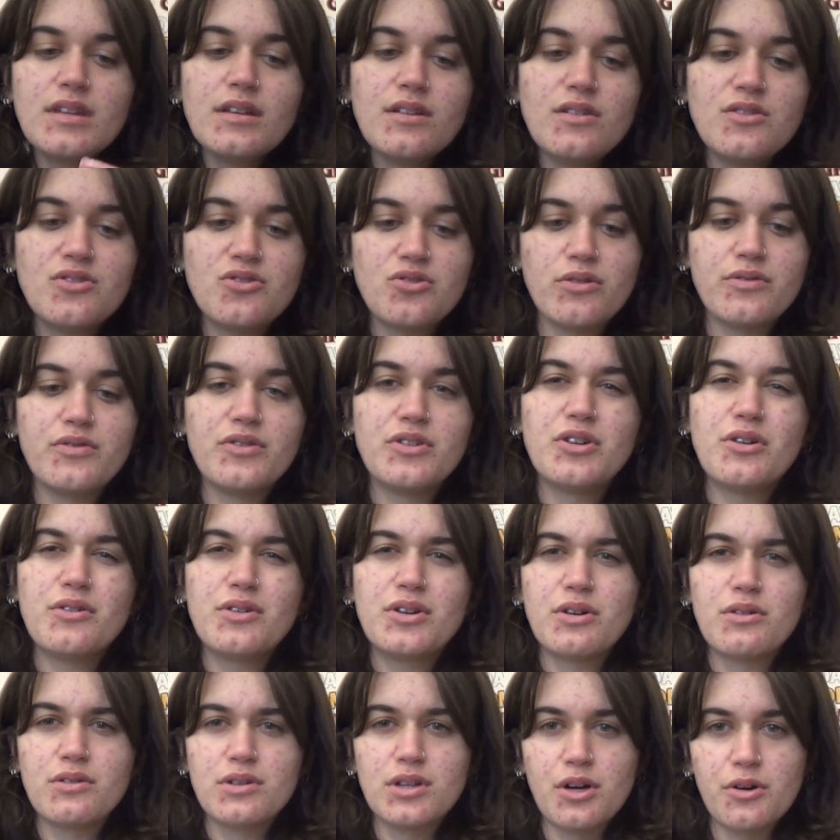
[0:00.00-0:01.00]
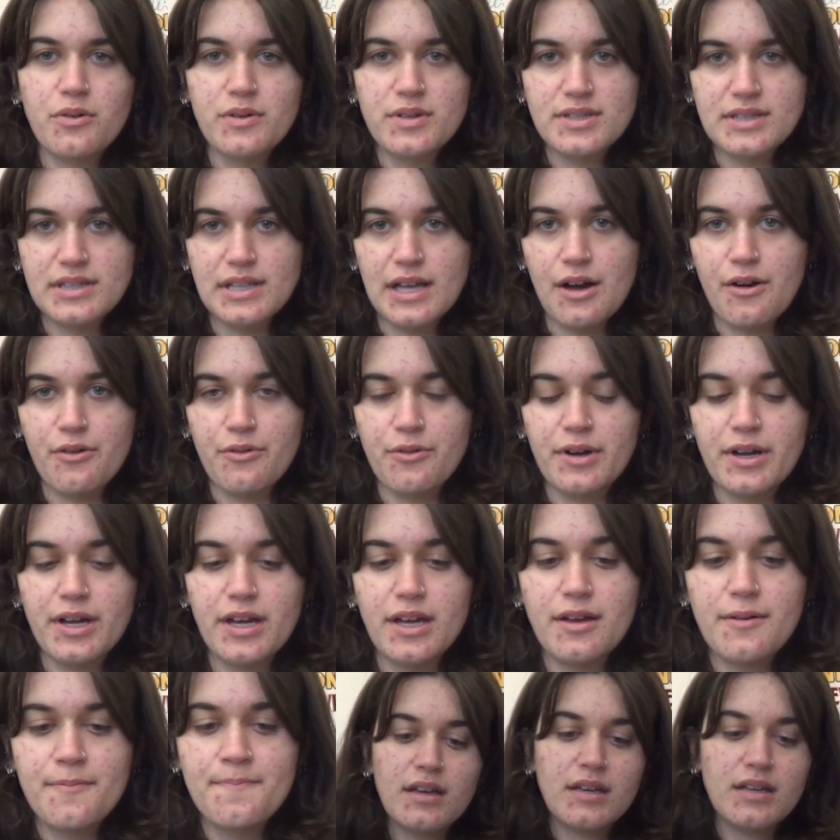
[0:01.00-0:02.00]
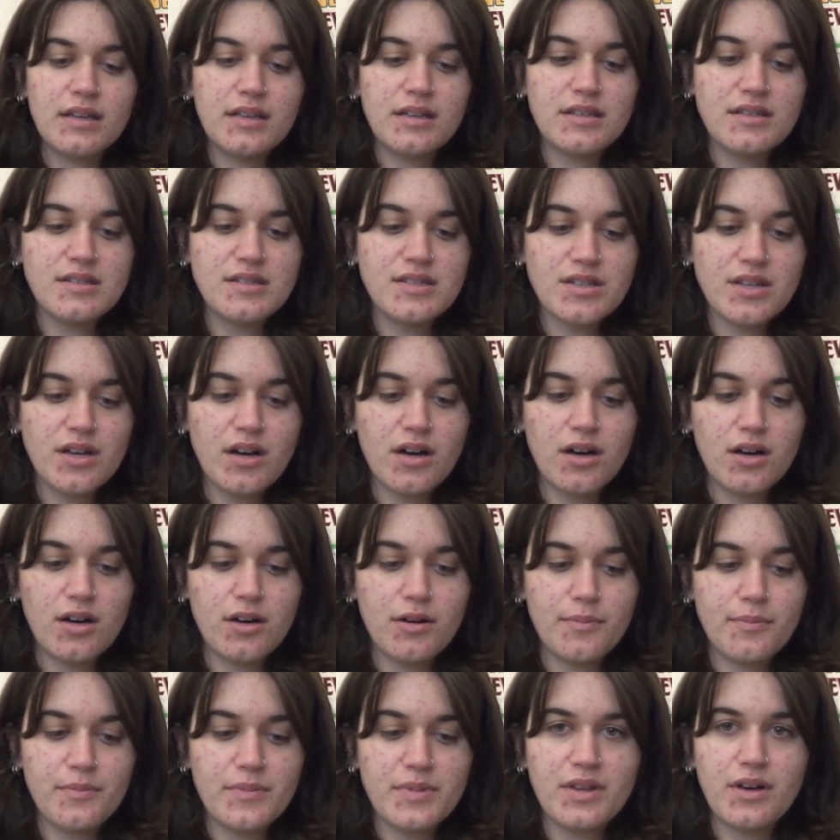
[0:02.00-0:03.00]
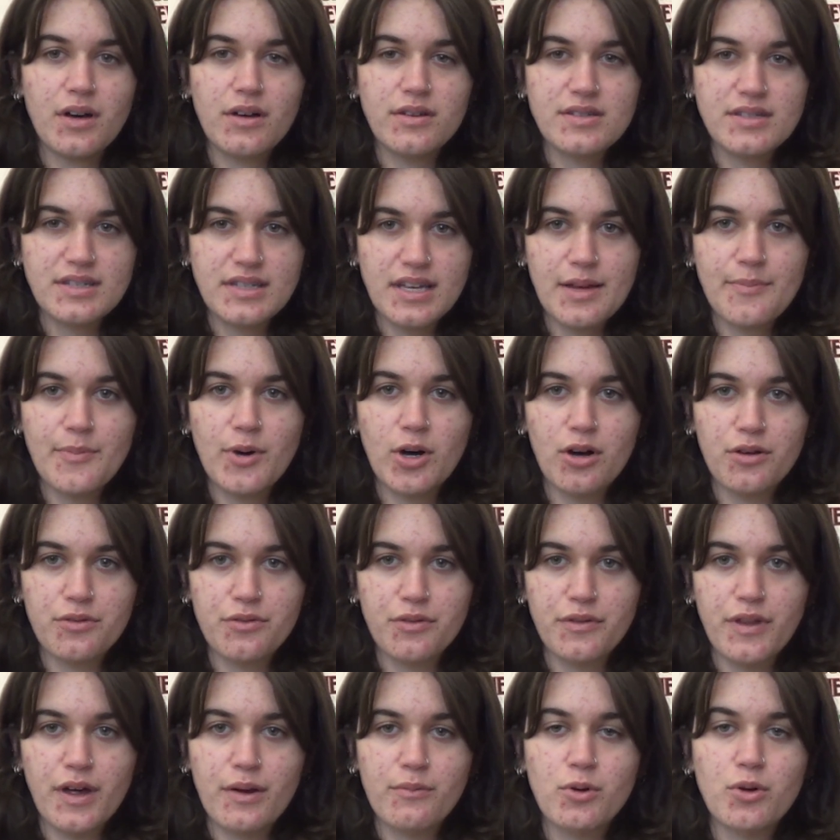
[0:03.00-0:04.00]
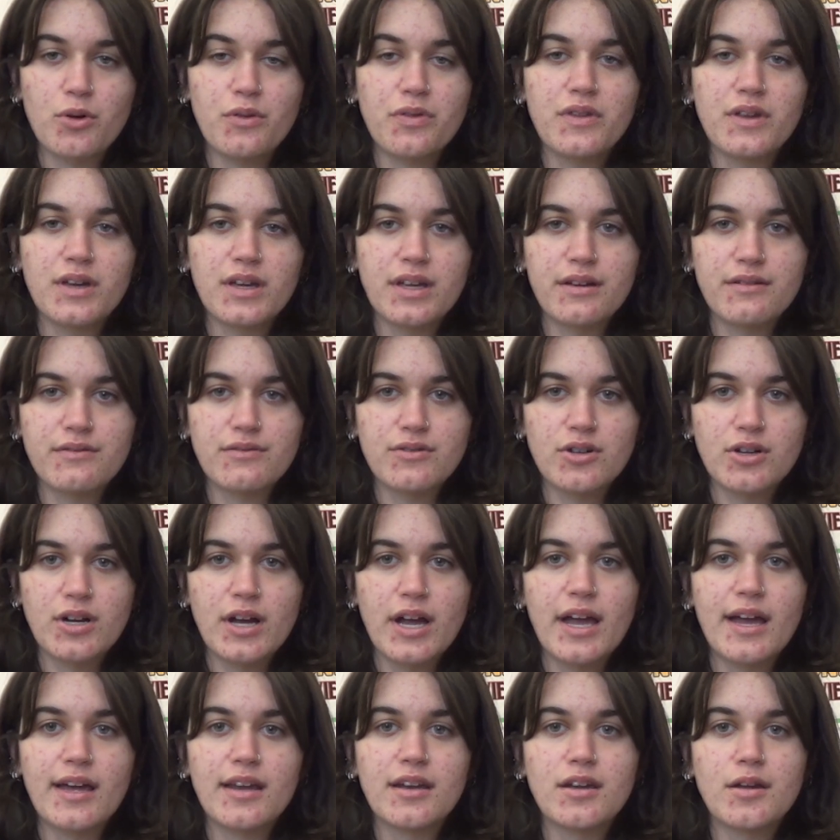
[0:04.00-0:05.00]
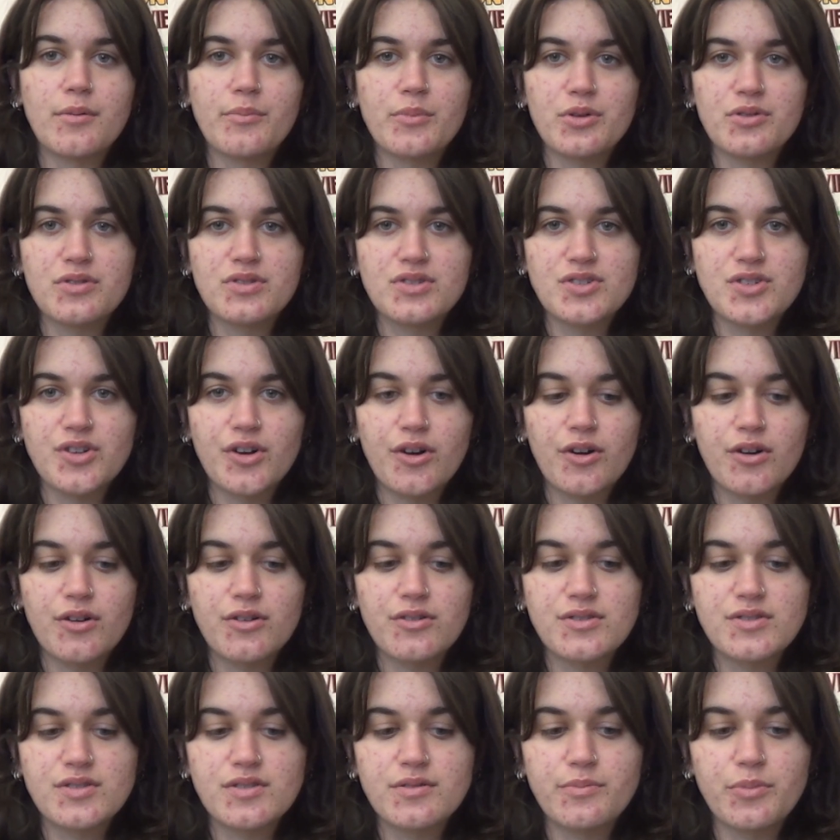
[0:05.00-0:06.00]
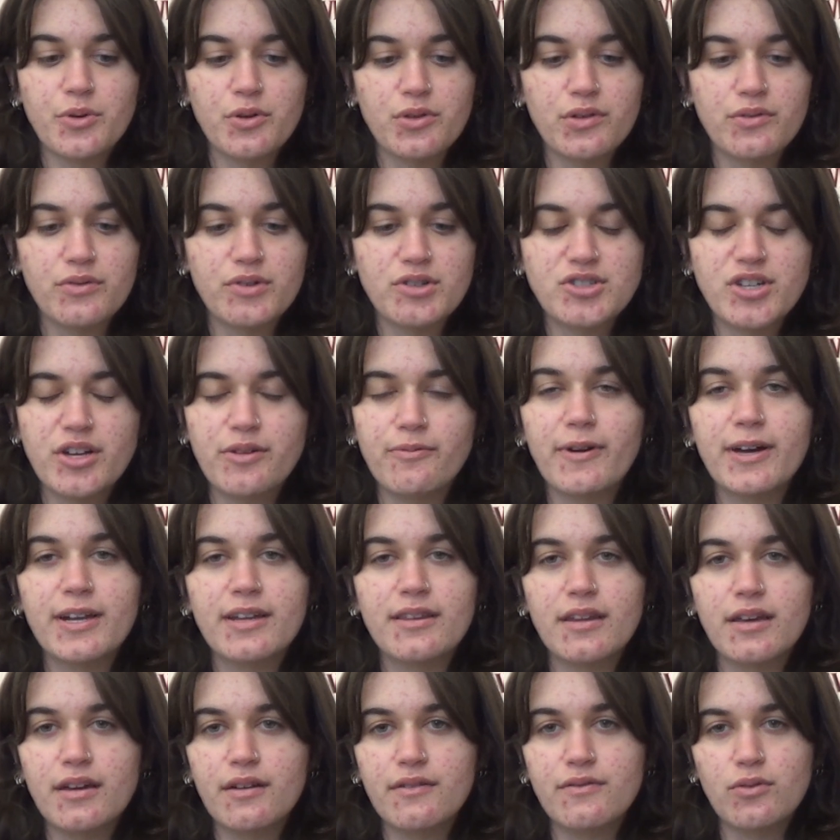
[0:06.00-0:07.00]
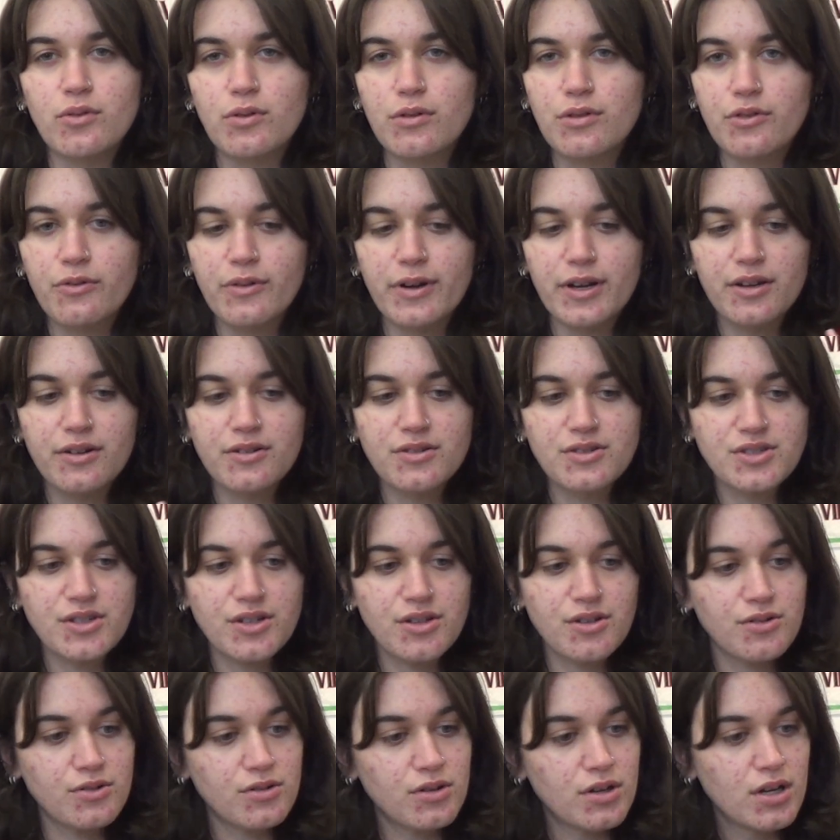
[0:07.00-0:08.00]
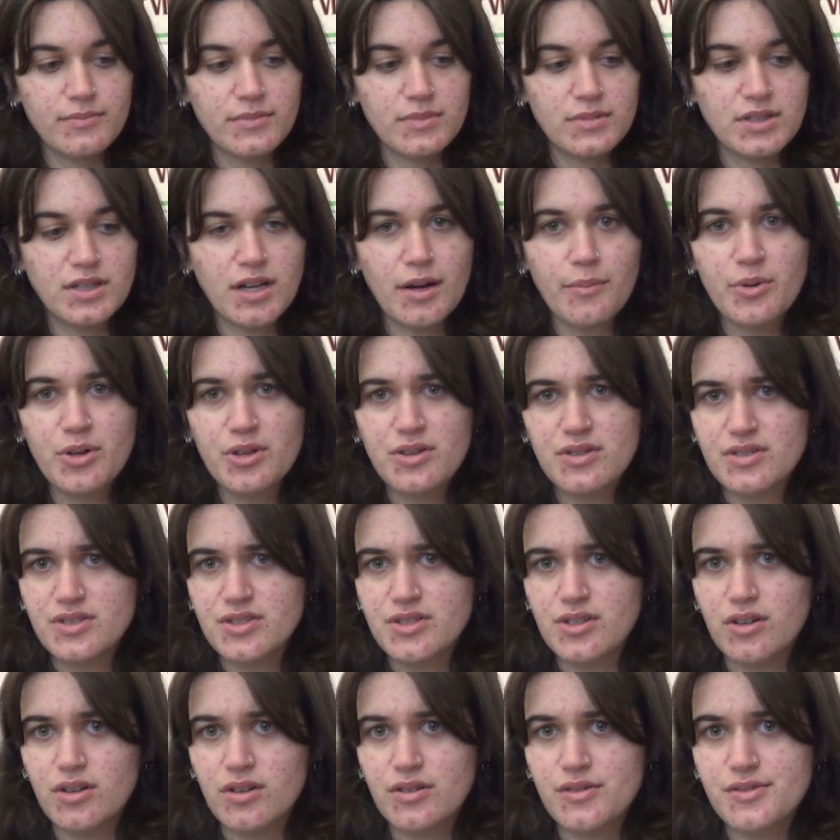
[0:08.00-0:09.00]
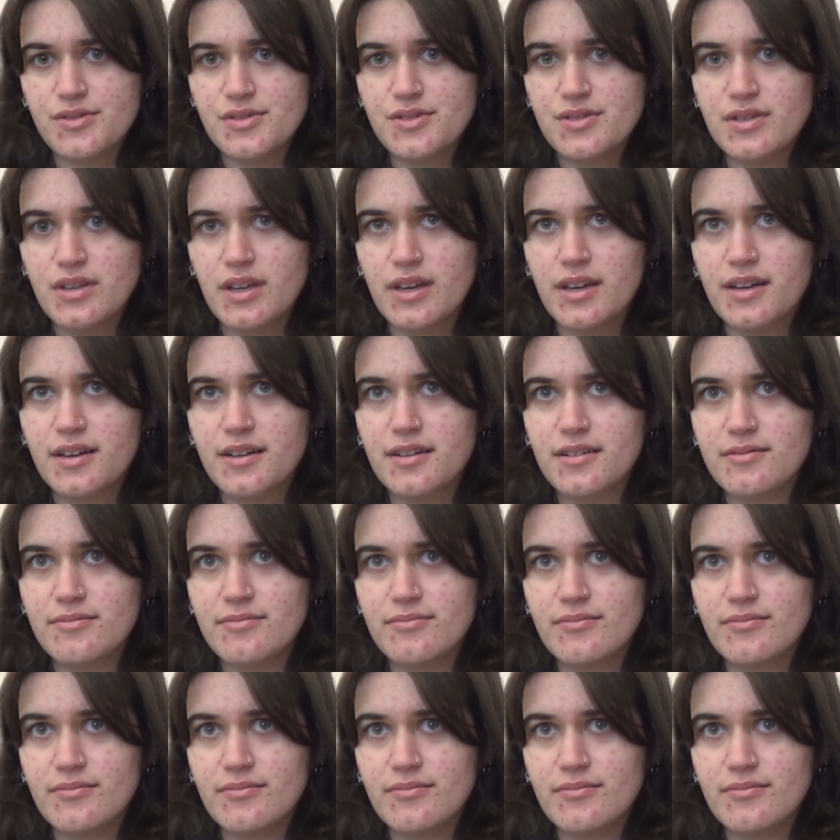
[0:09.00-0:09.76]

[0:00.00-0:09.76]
So if you don't know, Lois Lowry is the same author that wrote The Giver and Number the Stars, both of which I read in like 4th grade or so. Number the Stars, like,